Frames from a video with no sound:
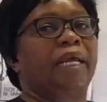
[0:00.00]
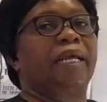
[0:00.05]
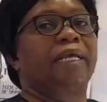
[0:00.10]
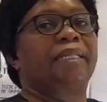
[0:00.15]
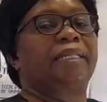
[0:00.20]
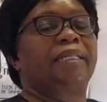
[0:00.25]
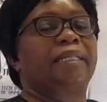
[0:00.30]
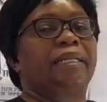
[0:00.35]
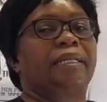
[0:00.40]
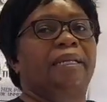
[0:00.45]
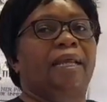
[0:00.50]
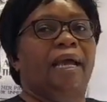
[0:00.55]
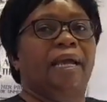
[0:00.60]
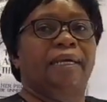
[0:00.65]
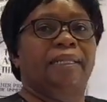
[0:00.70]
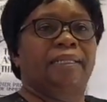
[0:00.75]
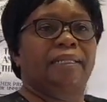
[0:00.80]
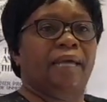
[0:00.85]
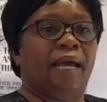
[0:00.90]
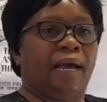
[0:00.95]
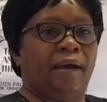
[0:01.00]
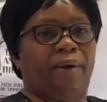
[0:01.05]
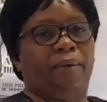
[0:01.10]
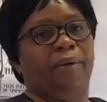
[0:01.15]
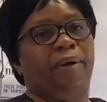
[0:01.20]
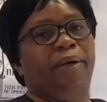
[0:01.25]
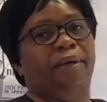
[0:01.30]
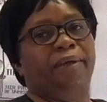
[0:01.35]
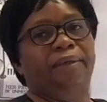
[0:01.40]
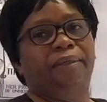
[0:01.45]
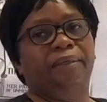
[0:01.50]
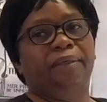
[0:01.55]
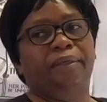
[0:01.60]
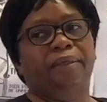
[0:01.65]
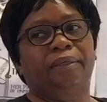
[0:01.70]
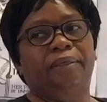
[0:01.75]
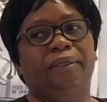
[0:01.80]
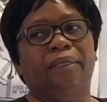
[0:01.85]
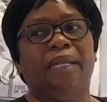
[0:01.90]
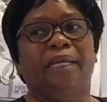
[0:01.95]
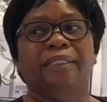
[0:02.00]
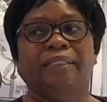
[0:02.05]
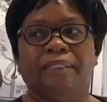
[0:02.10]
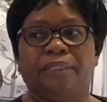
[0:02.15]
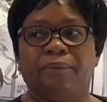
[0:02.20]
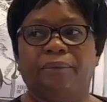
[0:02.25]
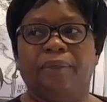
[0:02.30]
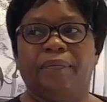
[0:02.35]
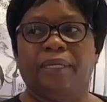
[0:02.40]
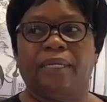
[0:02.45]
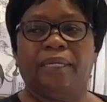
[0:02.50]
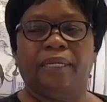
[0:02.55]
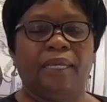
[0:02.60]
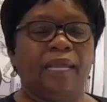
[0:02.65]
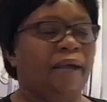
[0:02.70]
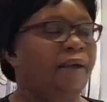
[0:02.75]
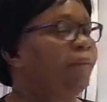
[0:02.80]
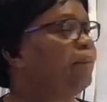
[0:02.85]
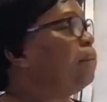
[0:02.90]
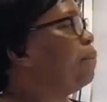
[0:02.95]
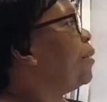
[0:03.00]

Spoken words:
at the 9th hour last week. Yeah?